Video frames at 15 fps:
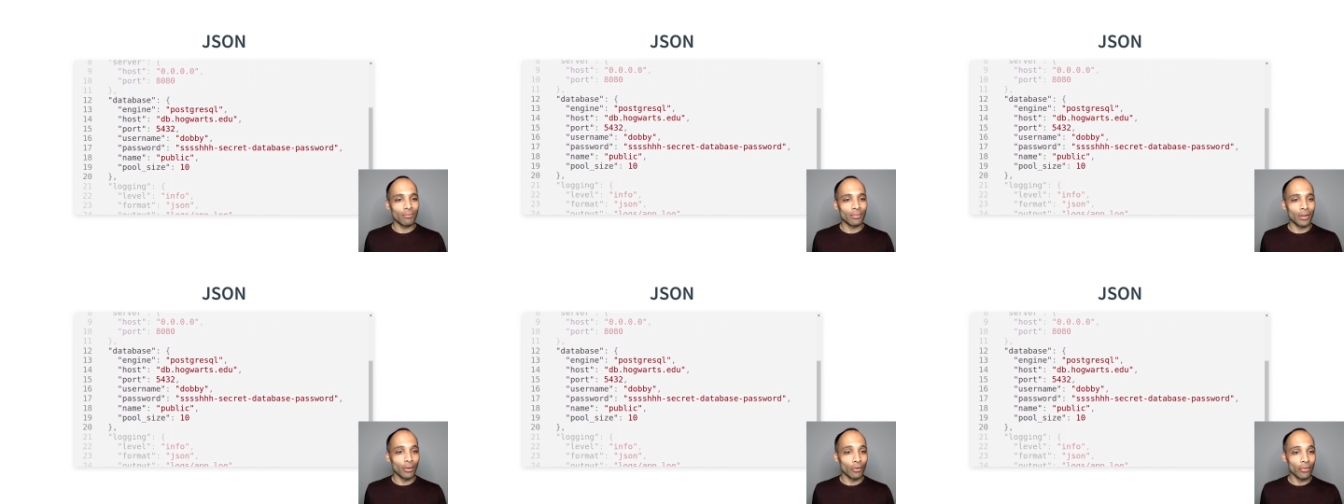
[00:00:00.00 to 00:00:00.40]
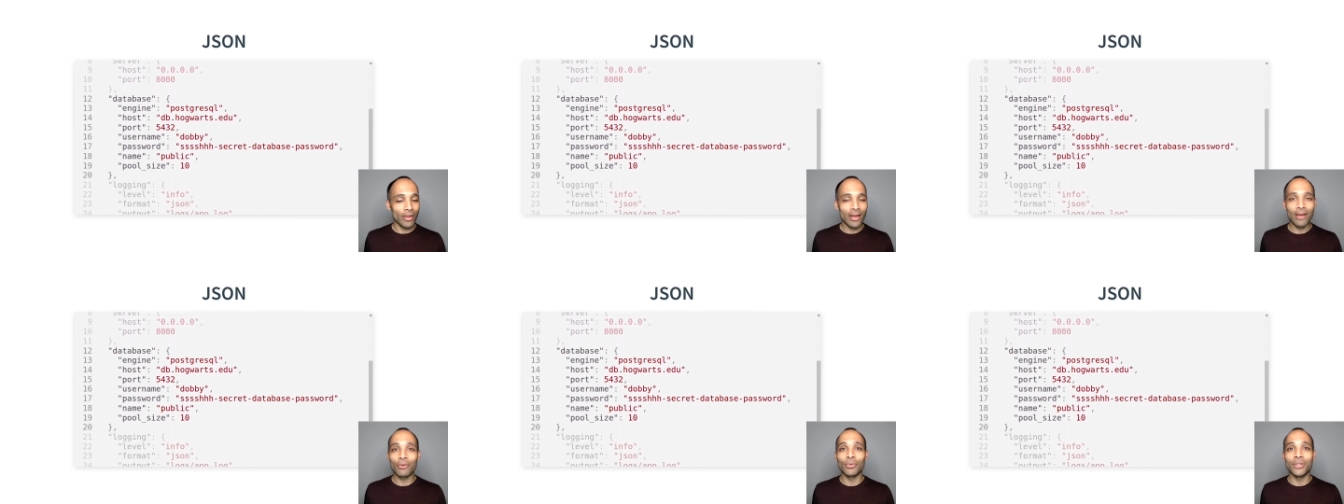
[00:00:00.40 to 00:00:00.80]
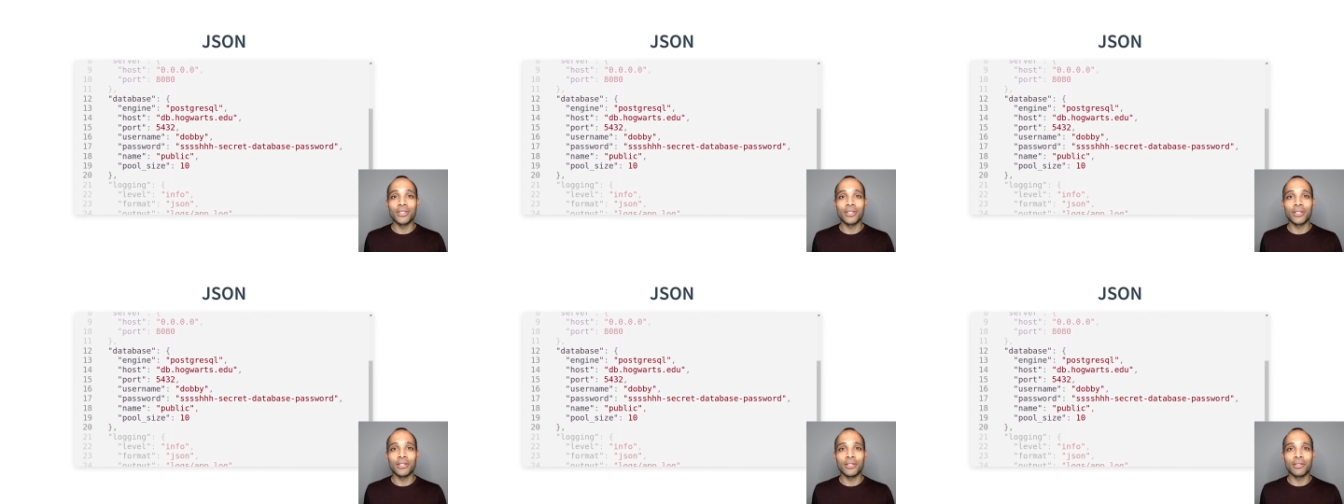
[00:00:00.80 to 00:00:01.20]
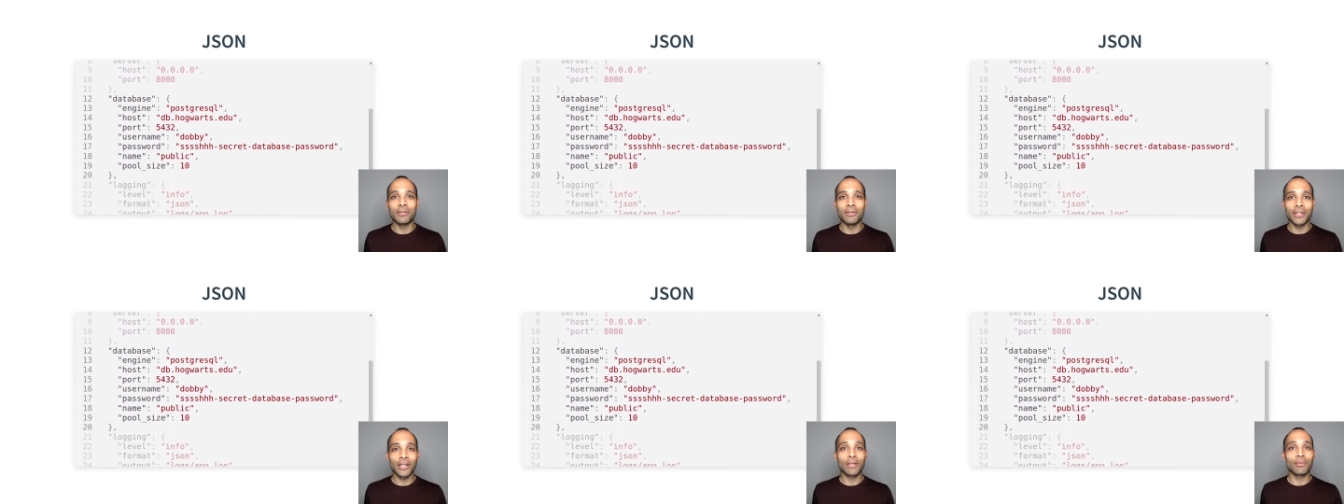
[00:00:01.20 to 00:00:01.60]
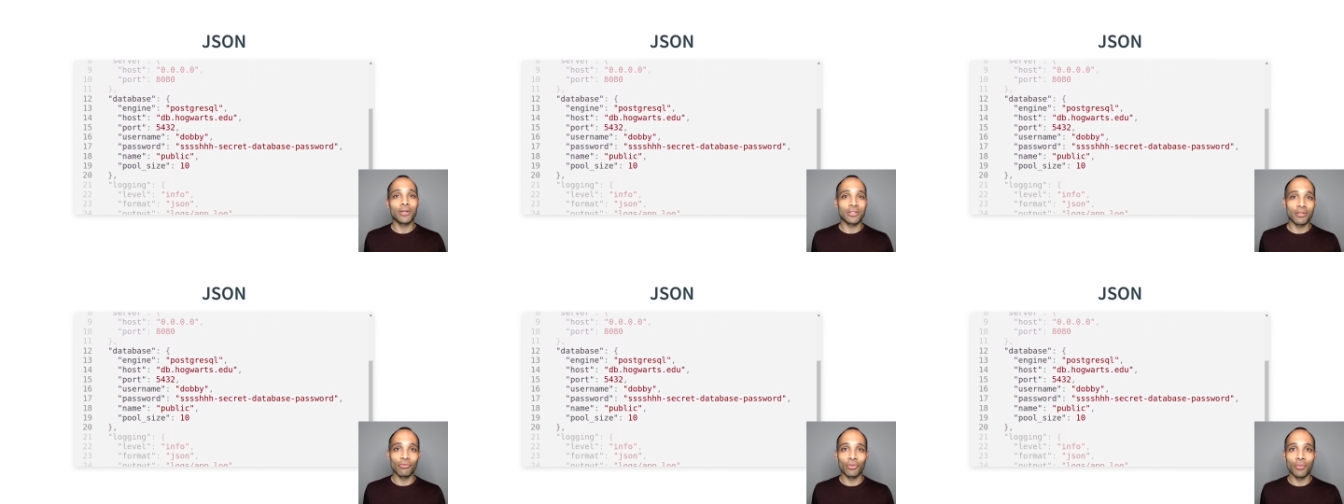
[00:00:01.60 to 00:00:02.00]
Below that, we see
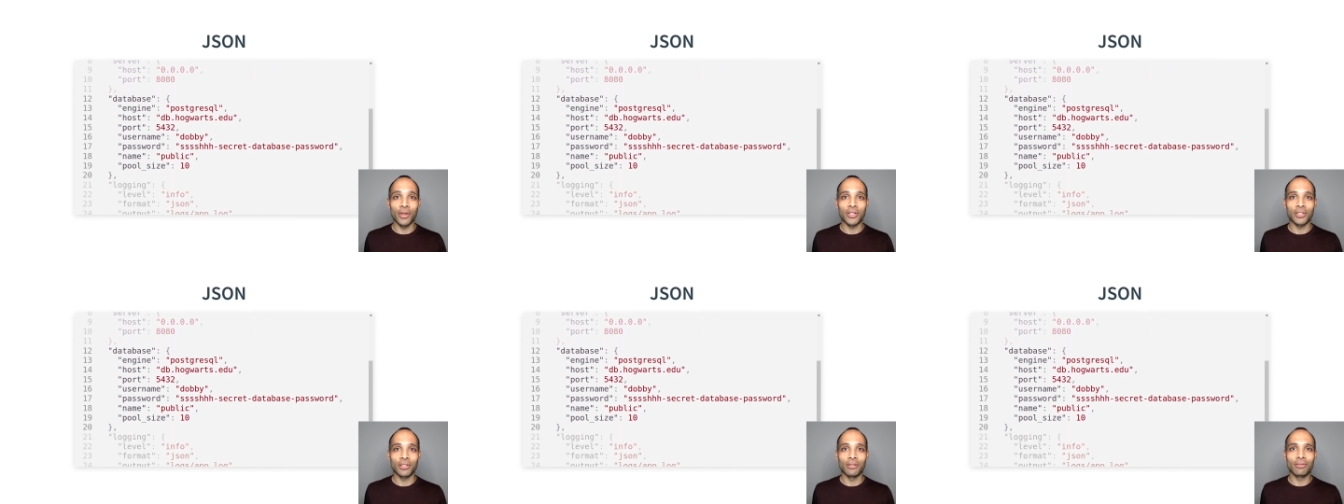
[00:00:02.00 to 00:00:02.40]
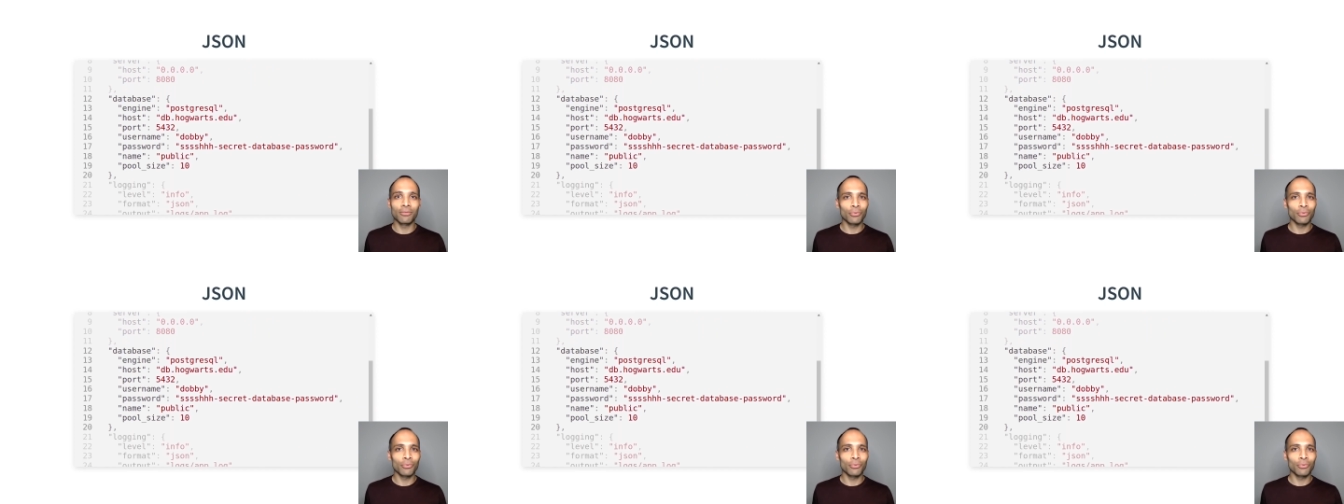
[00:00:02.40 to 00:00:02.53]
database information,